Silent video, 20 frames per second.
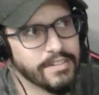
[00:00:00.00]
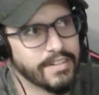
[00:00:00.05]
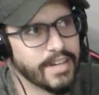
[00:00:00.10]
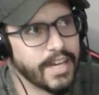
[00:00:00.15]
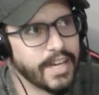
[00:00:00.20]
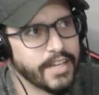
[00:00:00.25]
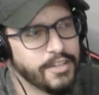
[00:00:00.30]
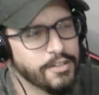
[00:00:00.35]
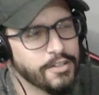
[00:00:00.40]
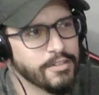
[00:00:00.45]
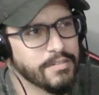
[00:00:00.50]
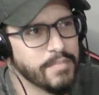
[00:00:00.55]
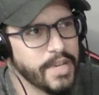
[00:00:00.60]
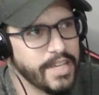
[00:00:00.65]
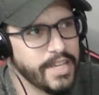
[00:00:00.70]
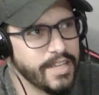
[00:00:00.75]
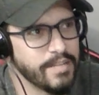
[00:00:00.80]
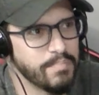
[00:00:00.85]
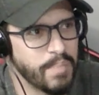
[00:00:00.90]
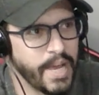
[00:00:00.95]
I couldn't
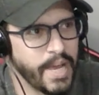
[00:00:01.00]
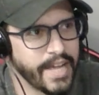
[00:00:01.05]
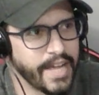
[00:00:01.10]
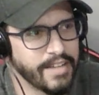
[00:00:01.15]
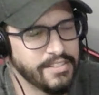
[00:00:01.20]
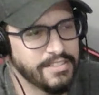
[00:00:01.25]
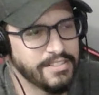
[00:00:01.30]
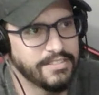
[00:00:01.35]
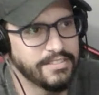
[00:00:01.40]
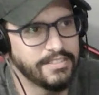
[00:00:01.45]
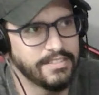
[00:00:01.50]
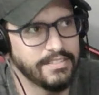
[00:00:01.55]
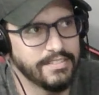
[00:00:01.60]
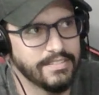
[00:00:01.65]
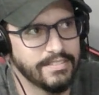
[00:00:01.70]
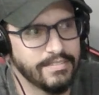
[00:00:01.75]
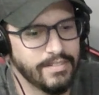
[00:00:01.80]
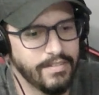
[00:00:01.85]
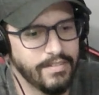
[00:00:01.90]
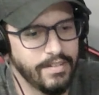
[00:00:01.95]
make it past
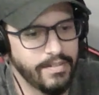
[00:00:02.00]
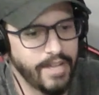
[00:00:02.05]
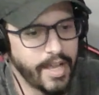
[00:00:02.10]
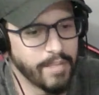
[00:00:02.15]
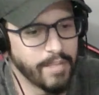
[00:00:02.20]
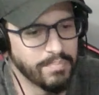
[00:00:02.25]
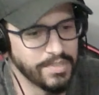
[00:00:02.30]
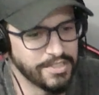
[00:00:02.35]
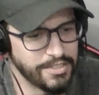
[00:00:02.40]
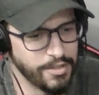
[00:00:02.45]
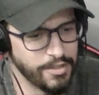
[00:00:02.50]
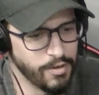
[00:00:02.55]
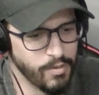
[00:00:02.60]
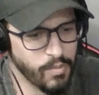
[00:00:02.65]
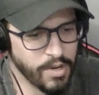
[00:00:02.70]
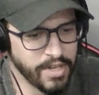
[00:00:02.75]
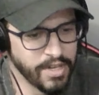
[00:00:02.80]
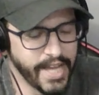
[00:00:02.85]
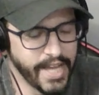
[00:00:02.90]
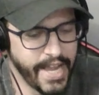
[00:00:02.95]
episode
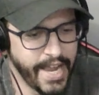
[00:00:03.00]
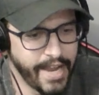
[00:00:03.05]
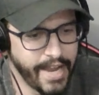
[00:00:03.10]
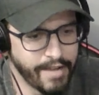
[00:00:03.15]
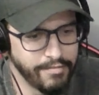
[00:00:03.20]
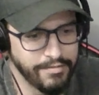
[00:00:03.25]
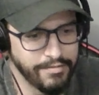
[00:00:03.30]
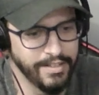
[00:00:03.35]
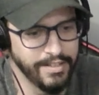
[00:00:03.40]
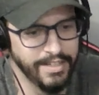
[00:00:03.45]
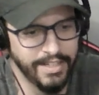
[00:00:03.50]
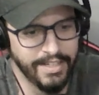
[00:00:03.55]
one and a half.